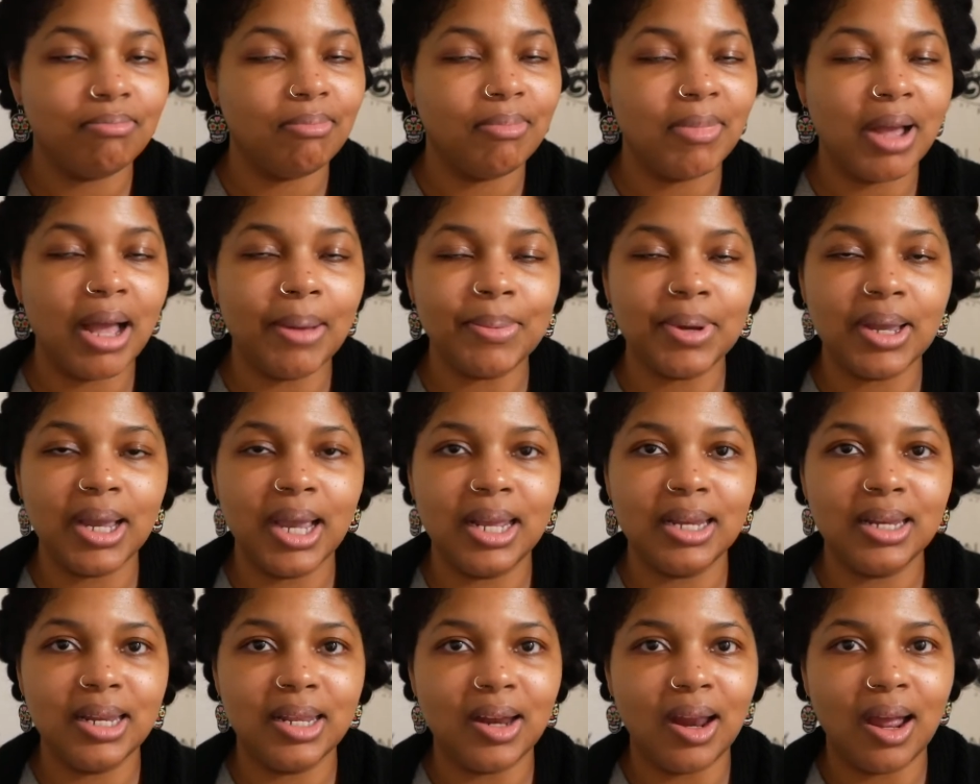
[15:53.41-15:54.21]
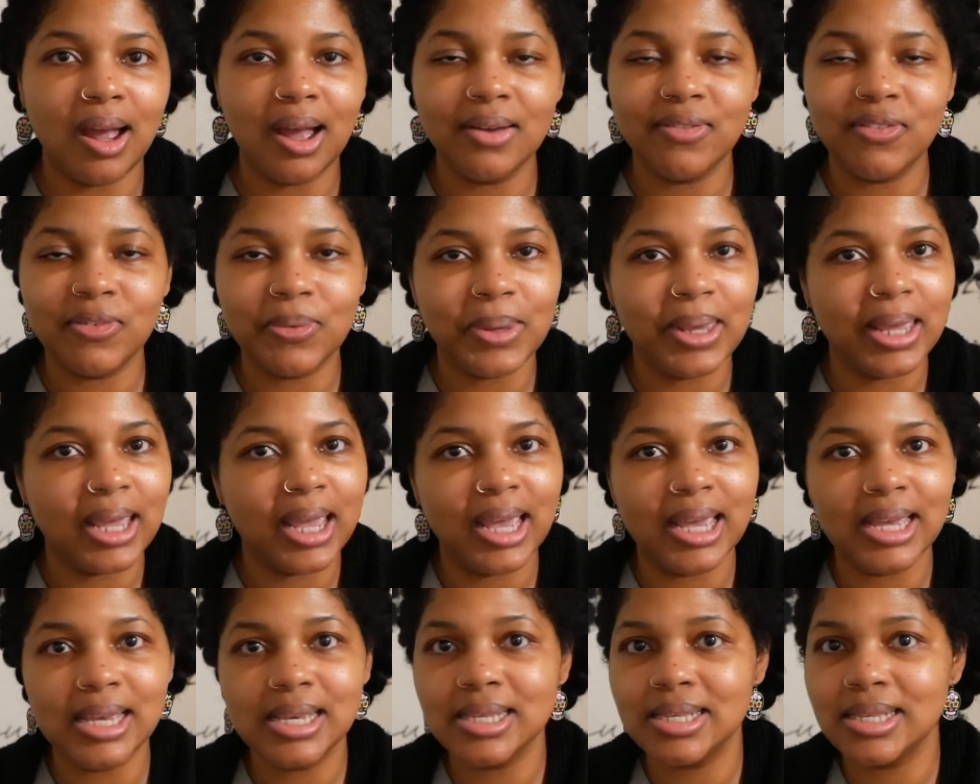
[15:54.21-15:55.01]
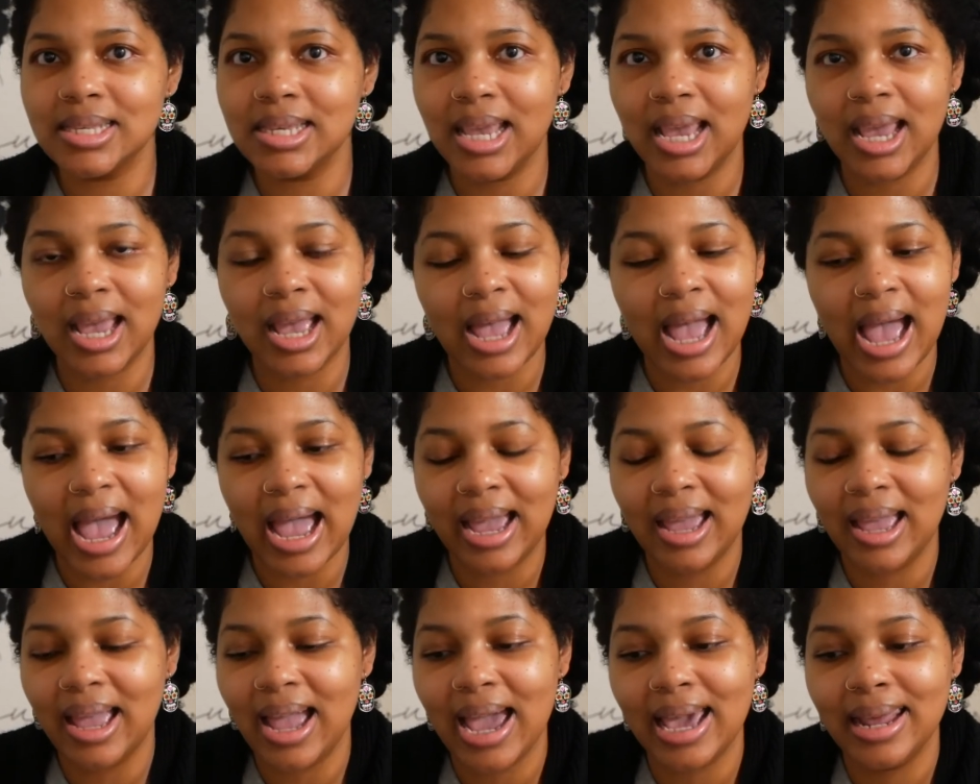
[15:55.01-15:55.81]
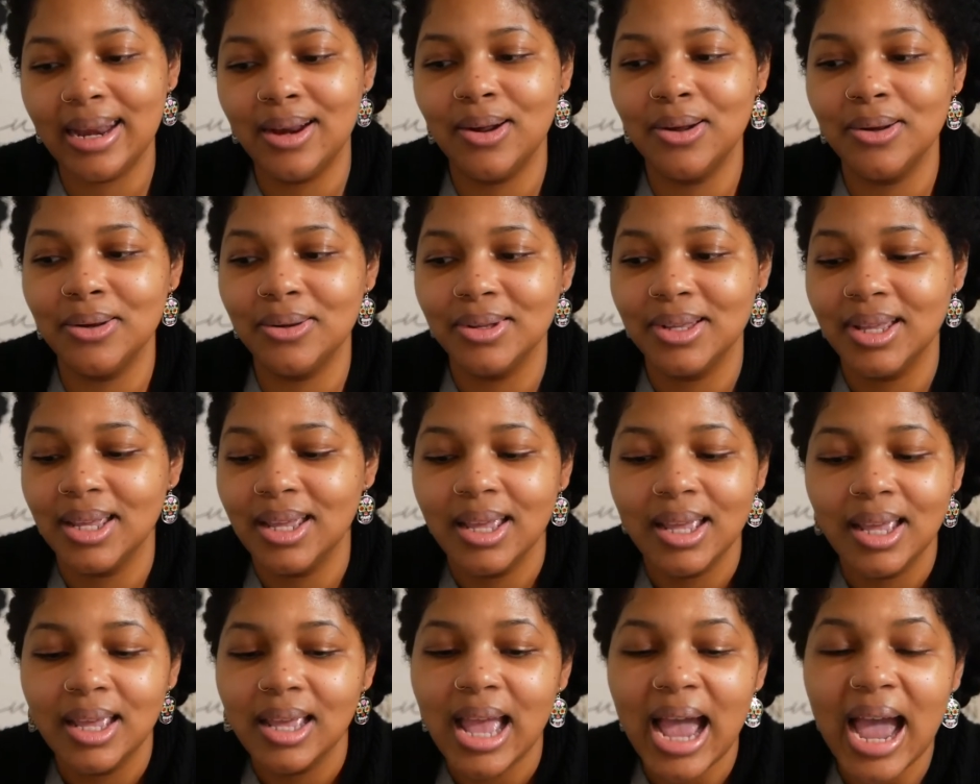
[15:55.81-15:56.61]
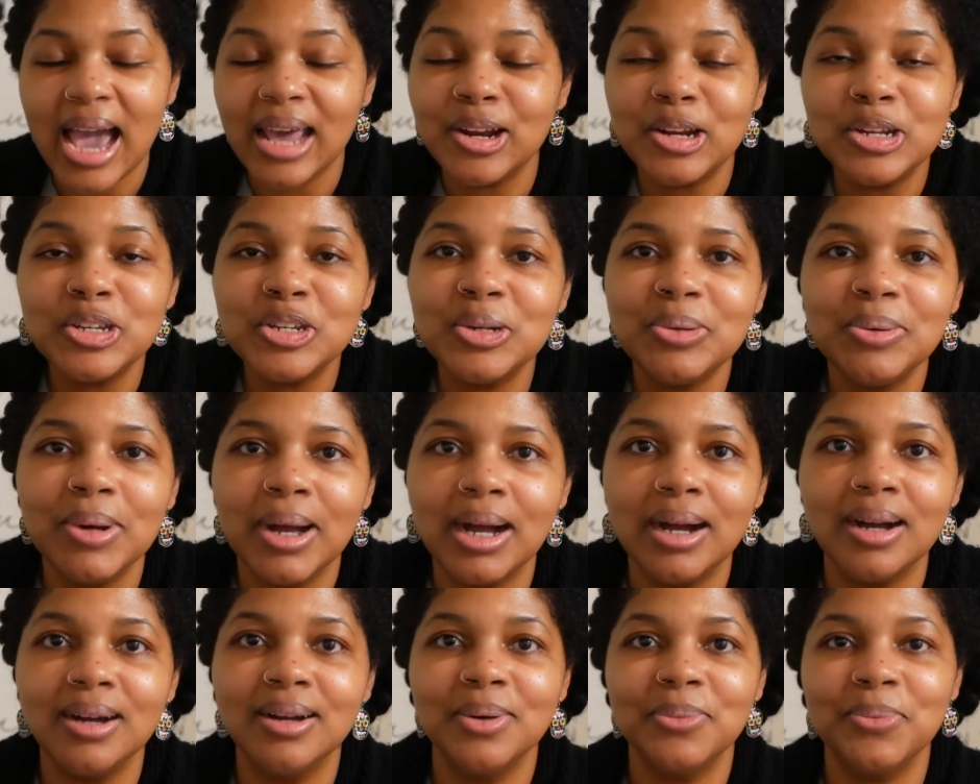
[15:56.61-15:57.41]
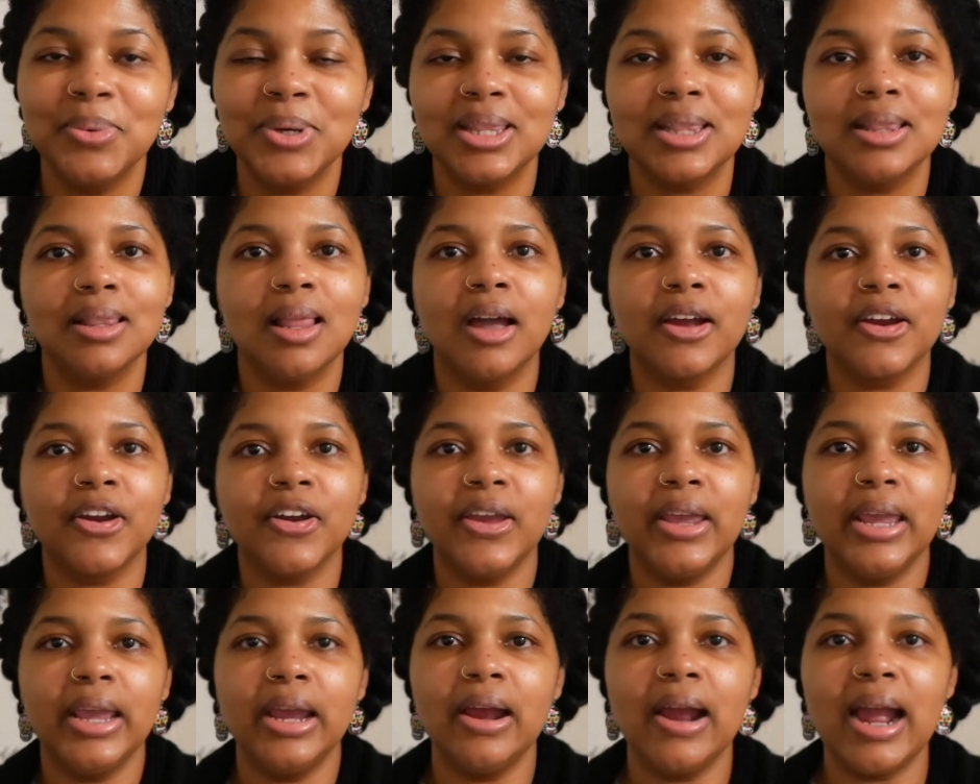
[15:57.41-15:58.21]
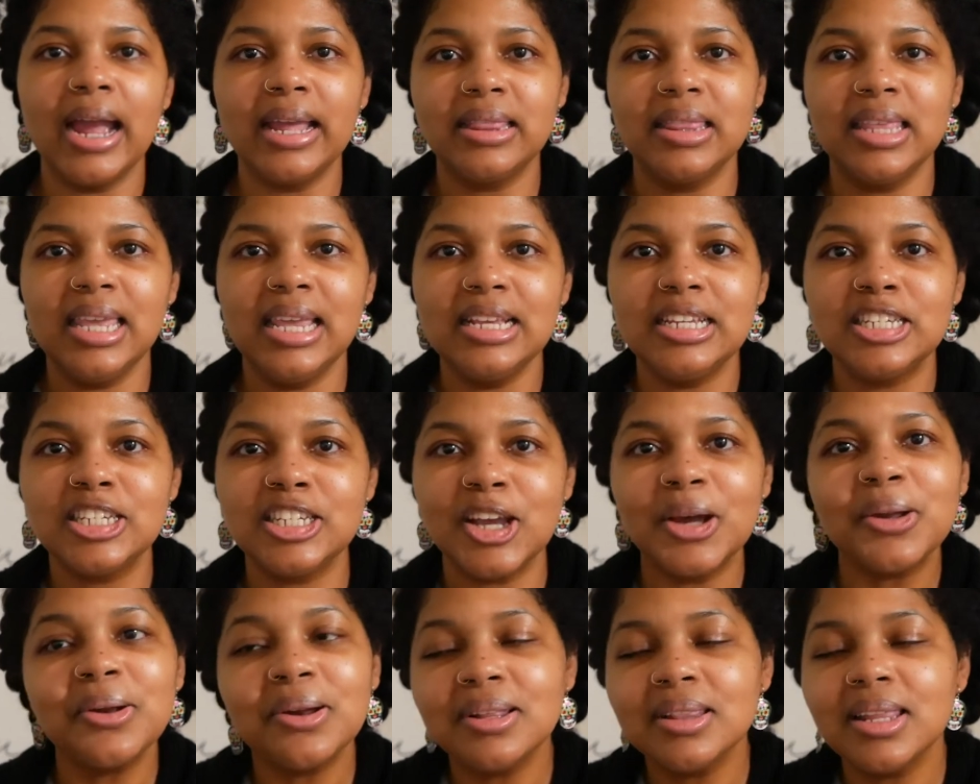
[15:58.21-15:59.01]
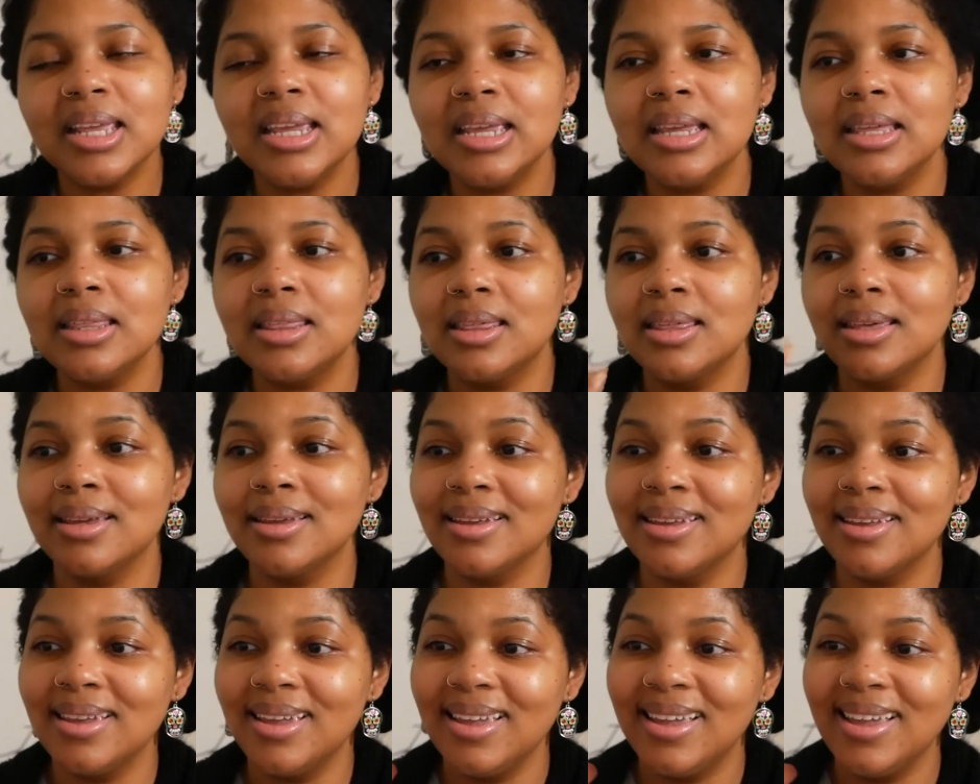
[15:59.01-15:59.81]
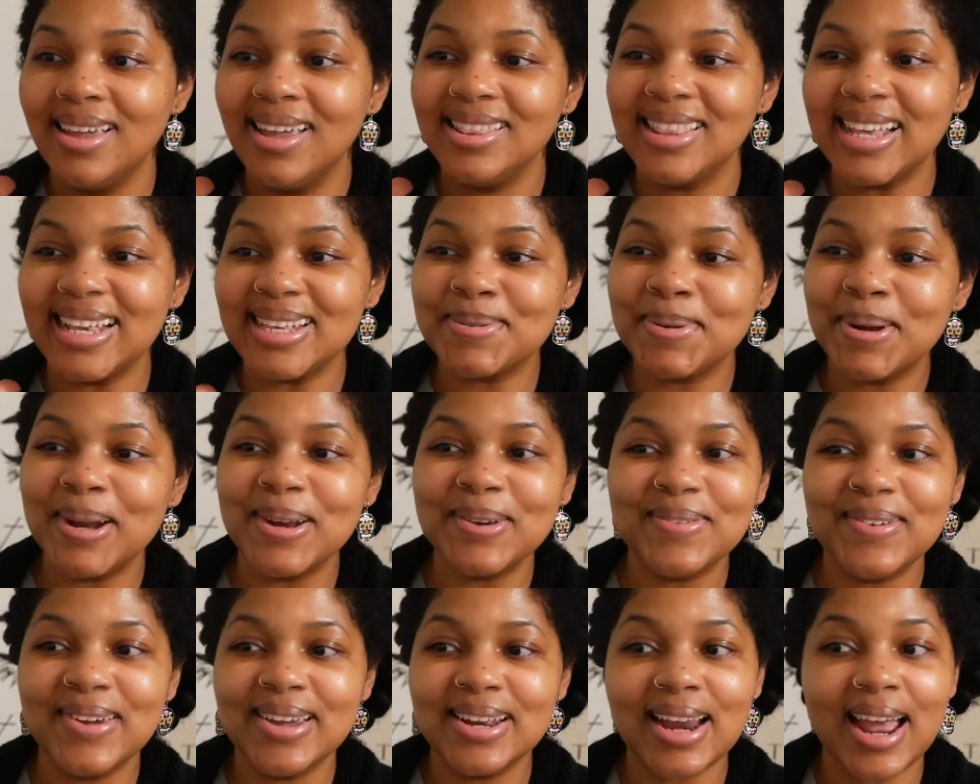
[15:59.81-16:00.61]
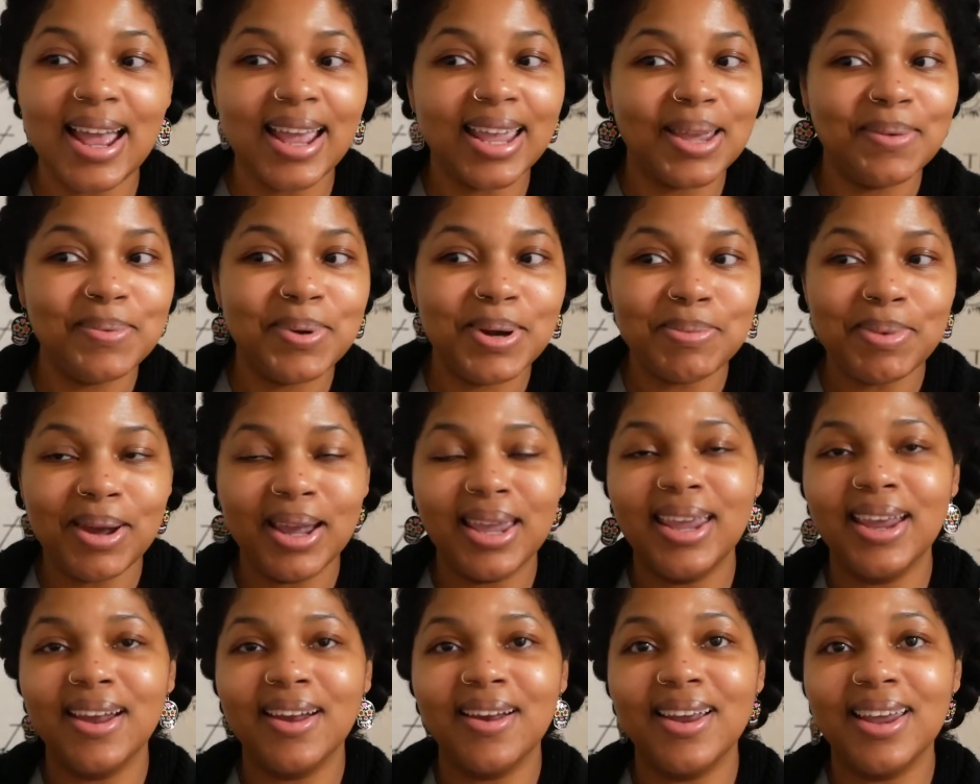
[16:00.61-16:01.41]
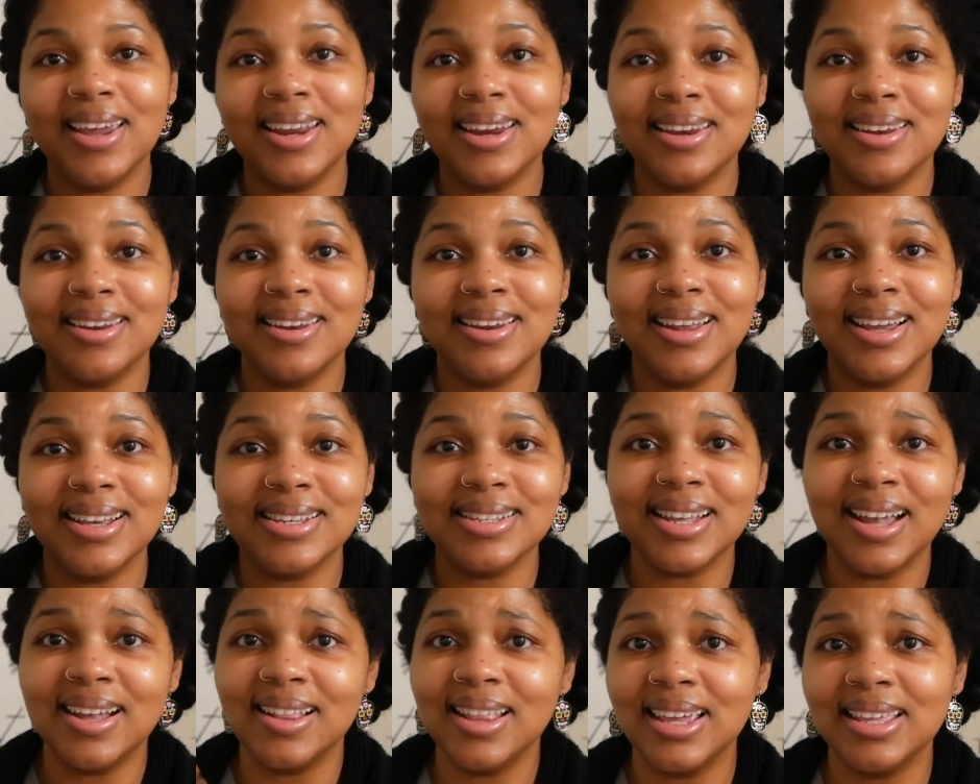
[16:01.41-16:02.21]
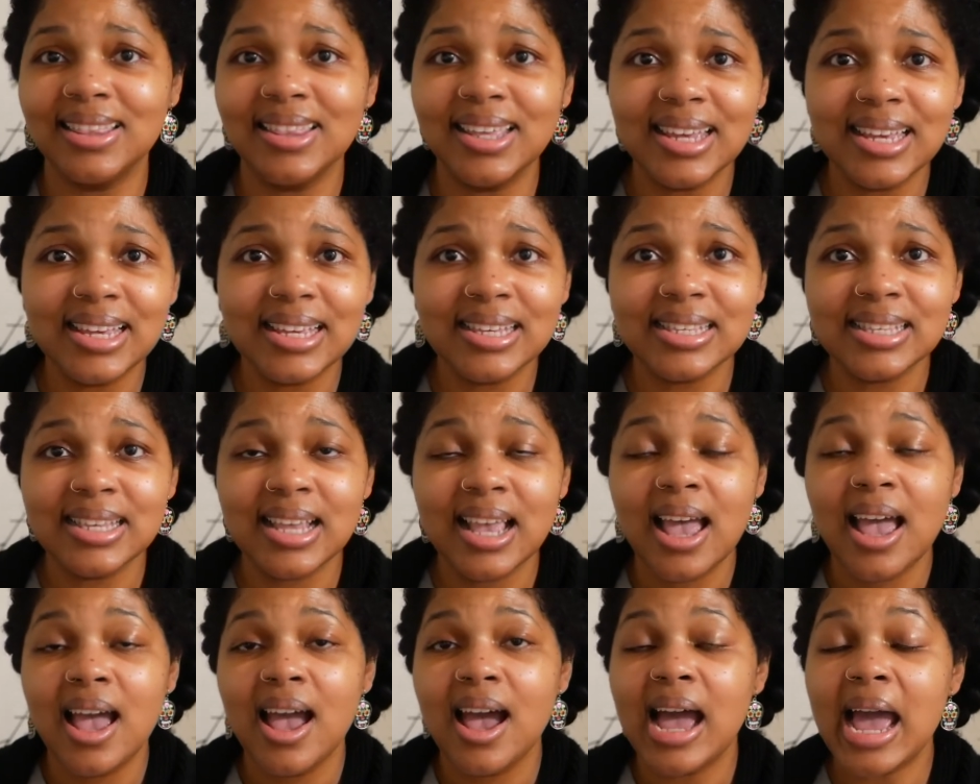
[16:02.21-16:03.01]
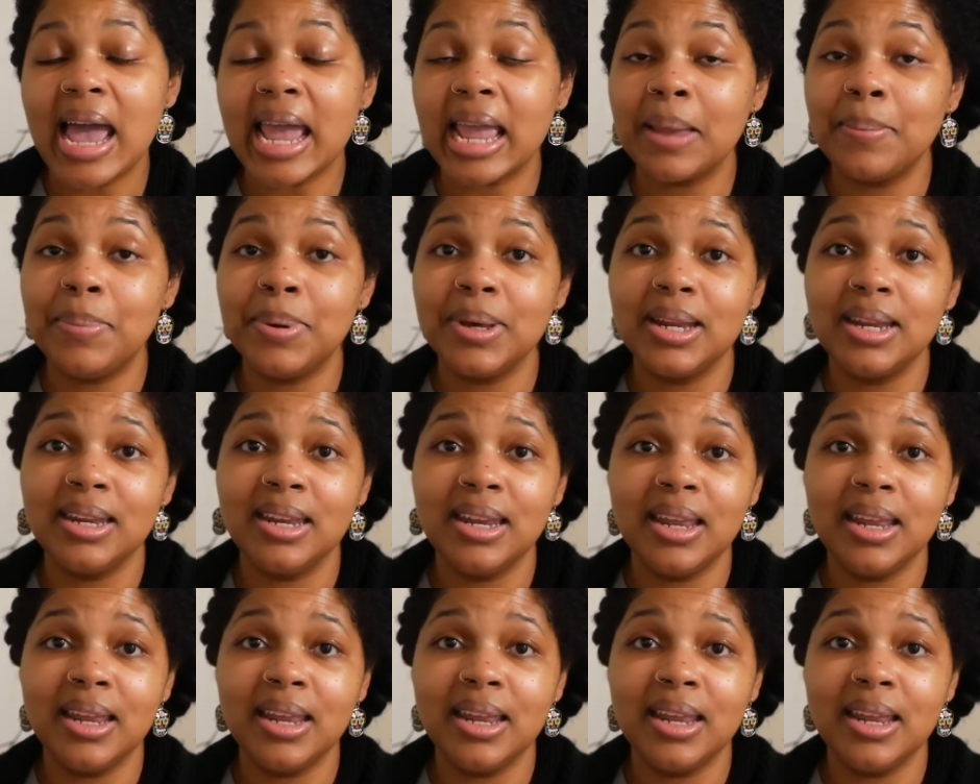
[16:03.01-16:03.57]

I'm cutting it off because I don't do well with longer hair. I think shoulder length, that's perfect. I can put my hair in a style like this. I can put it